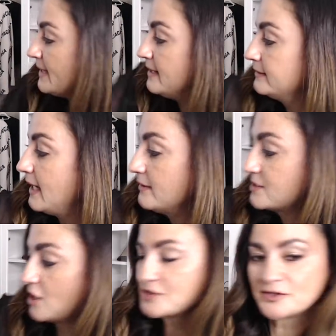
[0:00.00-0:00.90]
Now let's
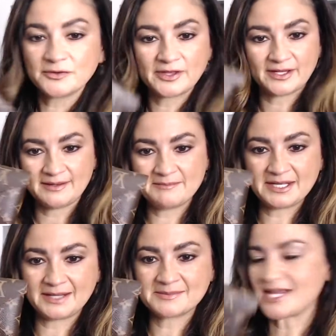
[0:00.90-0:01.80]
also do the
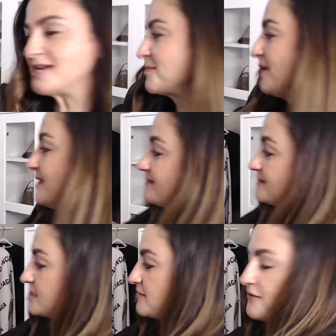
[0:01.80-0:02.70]
medium-sized one,
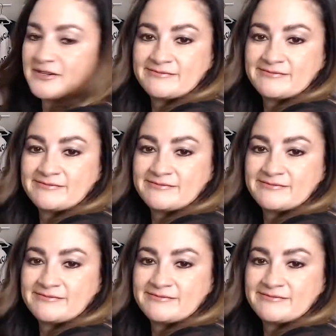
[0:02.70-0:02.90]
just for,